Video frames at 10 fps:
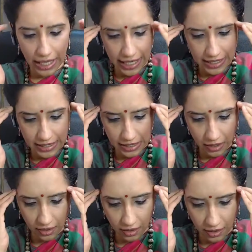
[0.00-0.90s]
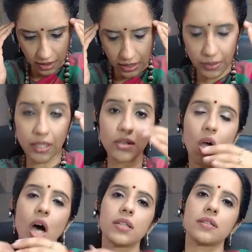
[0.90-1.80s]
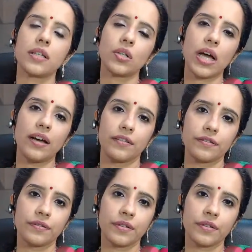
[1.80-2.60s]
as limiting thoughts that you have,